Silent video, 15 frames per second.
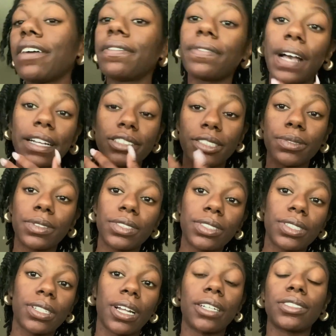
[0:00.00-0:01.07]
actually went to
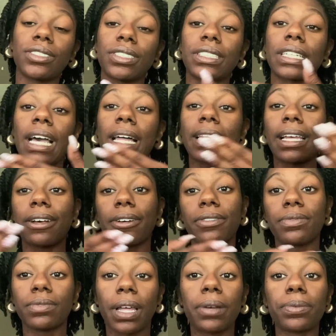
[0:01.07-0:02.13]
the doctor and got like
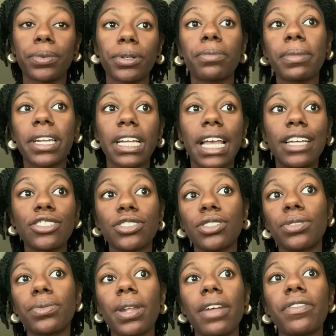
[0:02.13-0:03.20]
on like real medication
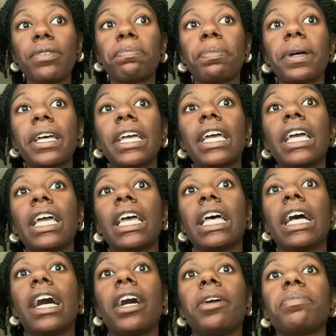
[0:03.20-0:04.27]
or whatever, but
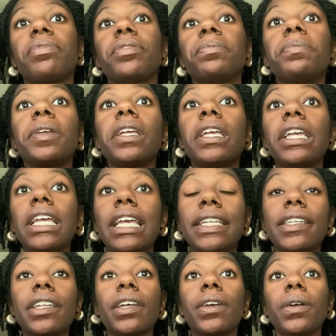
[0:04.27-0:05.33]
for me, it
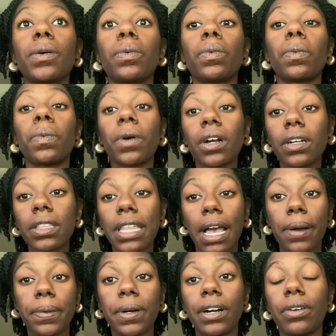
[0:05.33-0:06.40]
didn't work
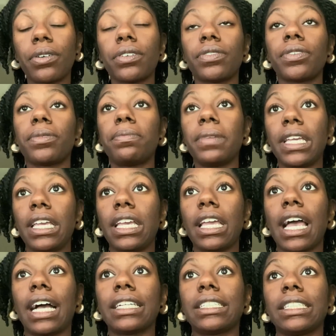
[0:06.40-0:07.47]
that well, or for me,
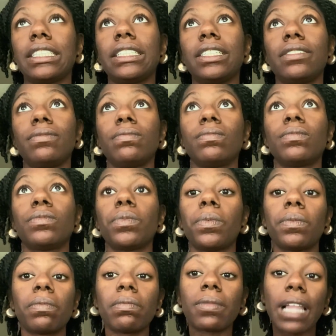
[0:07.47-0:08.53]
I didn't
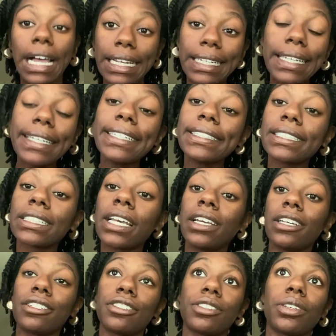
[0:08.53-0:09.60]
like it.
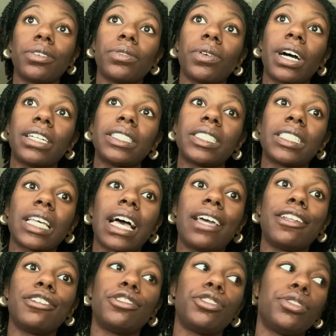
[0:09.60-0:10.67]
So I
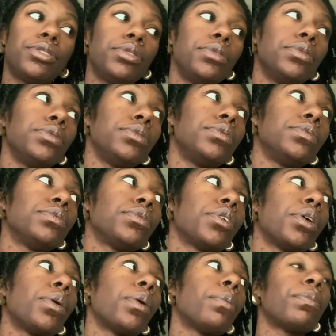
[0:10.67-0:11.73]
decided to
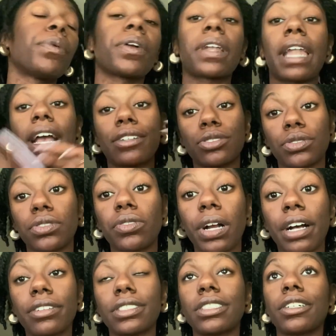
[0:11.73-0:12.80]
go a more natural
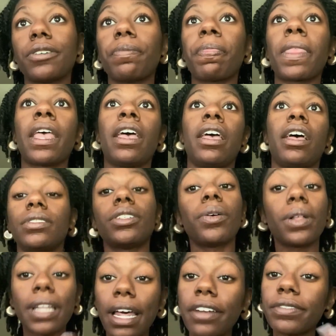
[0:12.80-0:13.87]
route. So a
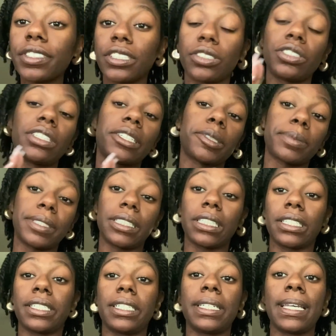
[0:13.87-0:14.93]
lot of research has been
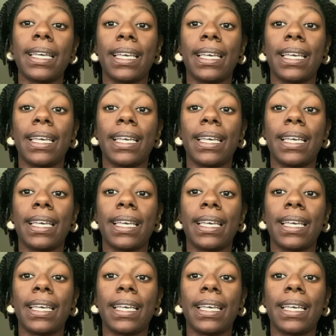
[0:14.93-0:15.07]
done